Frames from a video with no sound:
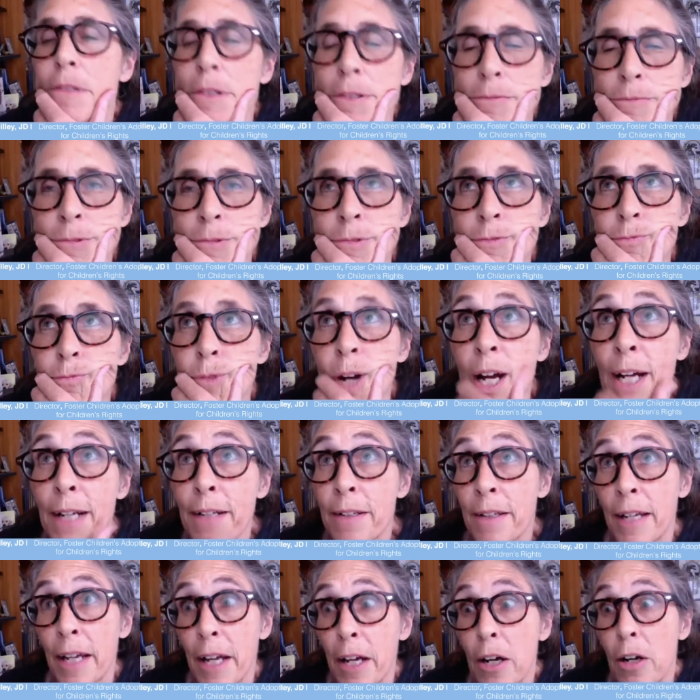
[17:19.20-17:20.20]
Right
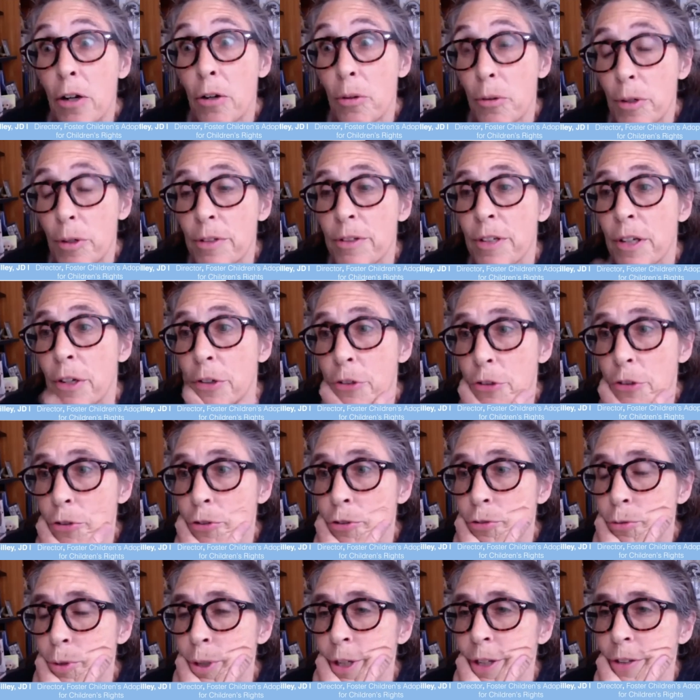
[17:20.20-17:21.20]
now, until June
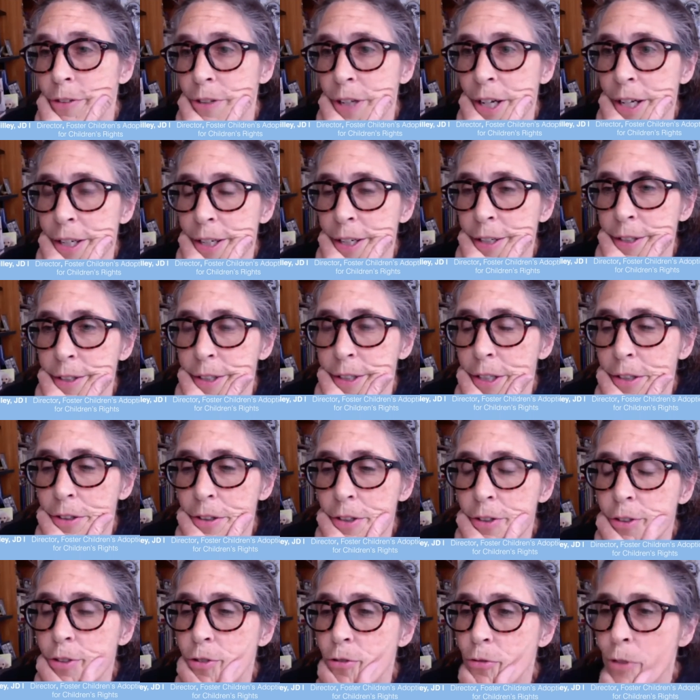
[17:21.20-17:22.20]
22nd, it's
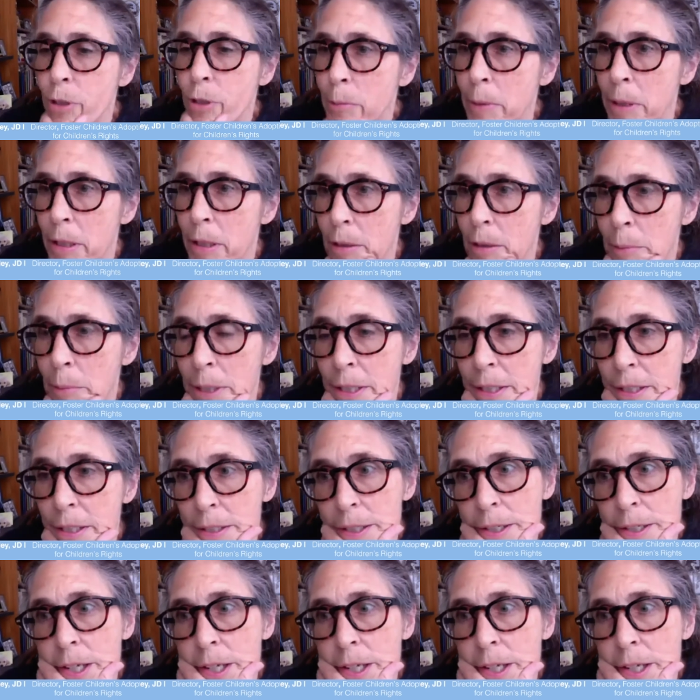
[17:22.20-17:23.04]
extremely limited.